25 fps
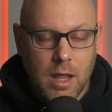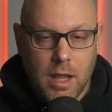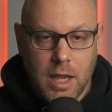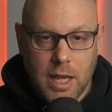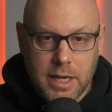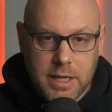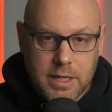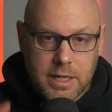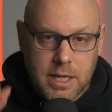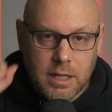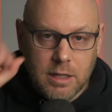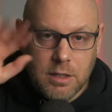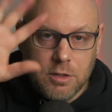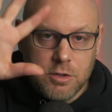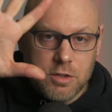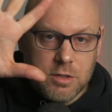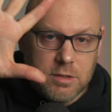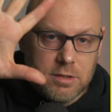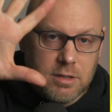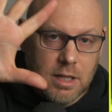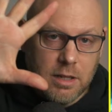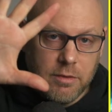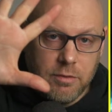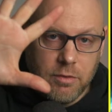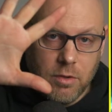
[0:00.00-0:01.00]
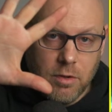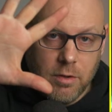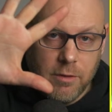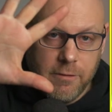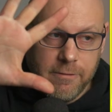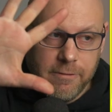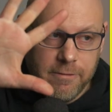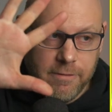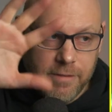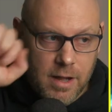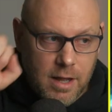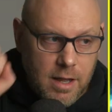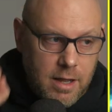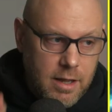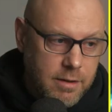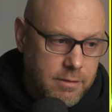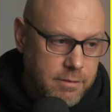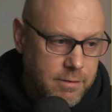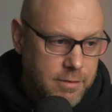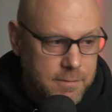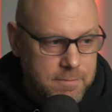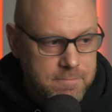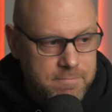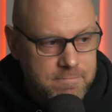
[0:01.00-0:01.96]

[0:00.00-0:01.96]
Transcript: Intelligence level 5.